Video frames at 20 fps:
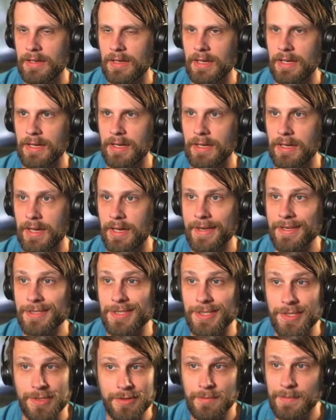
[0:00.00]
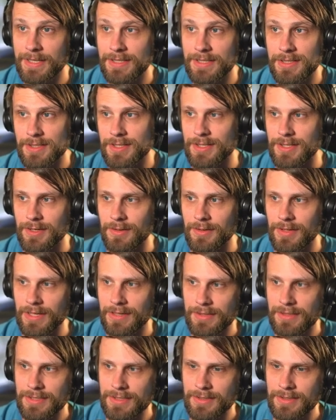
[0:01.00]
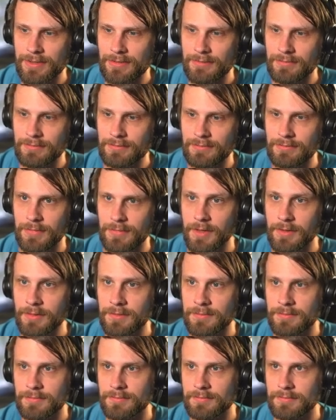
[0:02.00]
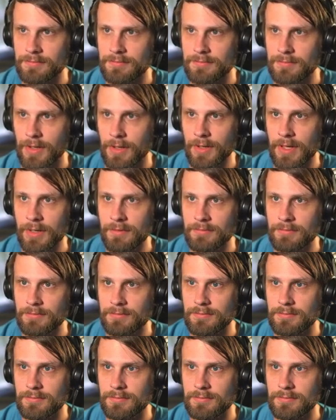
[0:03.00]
Uh, I assume they just showdown this turn. No? Okay.